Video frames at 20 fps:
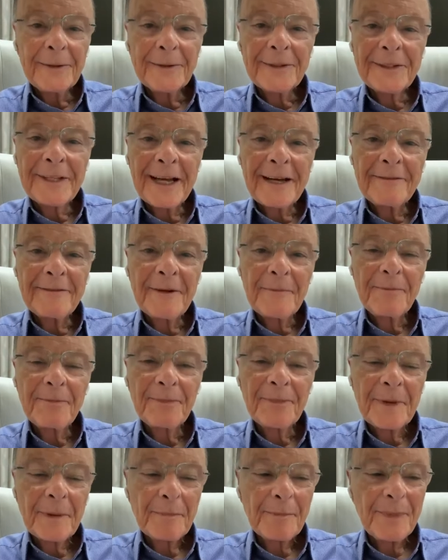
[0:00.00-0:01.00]
I was
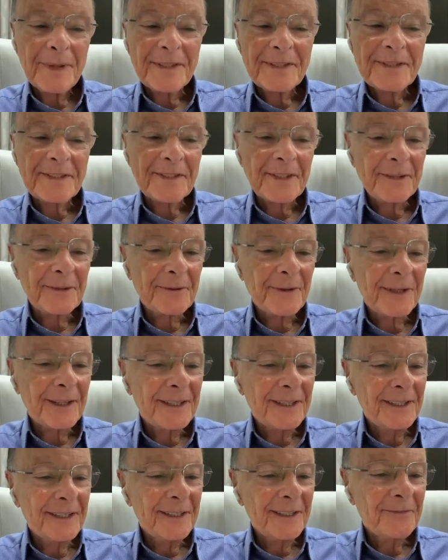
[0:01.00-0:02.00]
thinking here
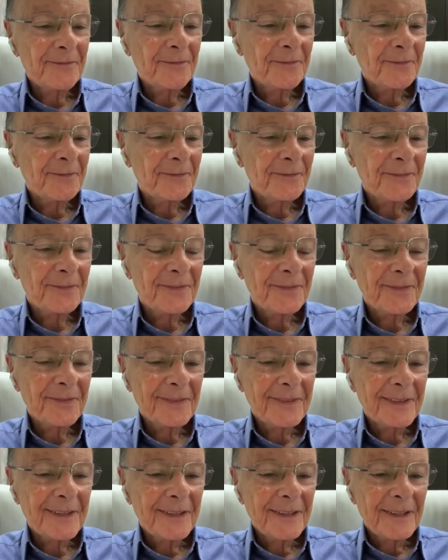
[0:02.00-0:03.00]
today
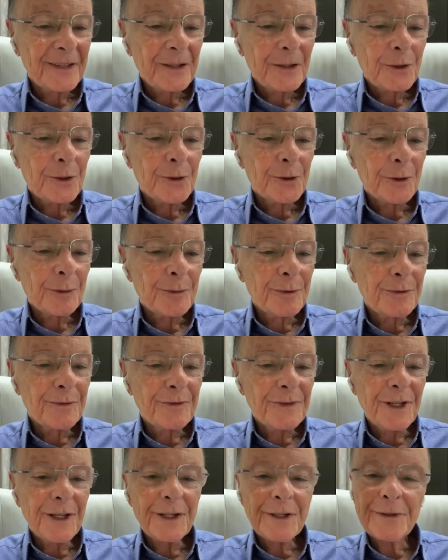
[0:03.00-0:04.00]

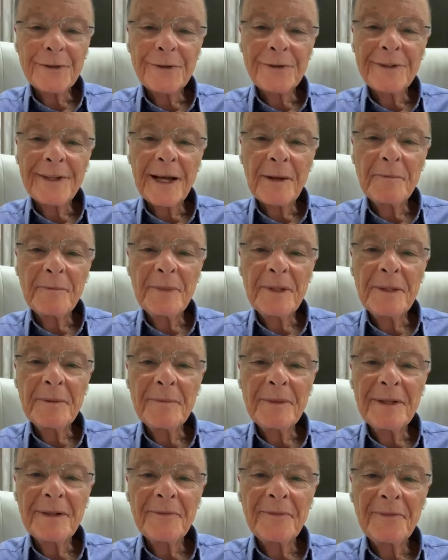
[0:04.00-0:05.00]
concerning the biblical
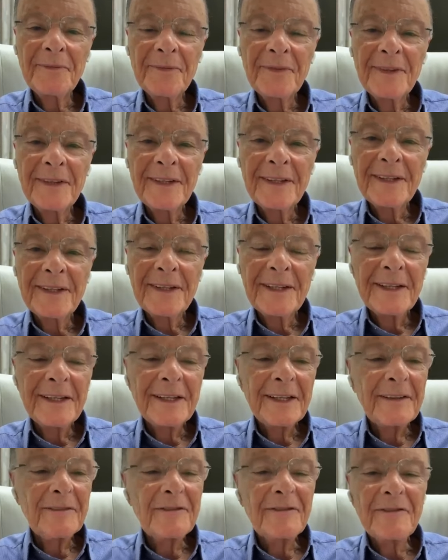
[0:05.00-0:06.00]
text
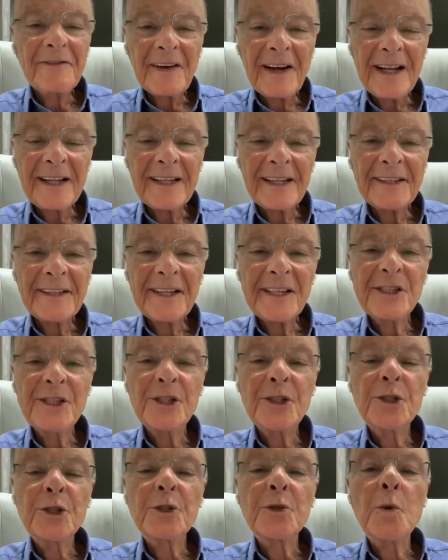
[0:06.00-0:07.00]
that
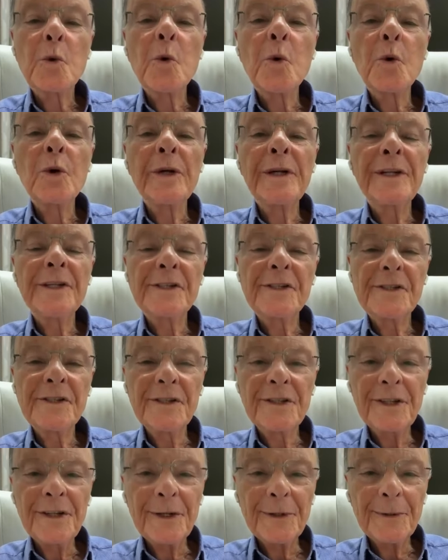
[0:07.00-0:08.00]
speaks of God's
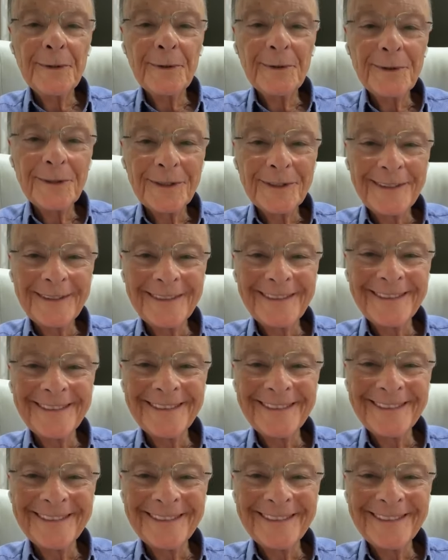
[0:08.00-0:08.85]
choices.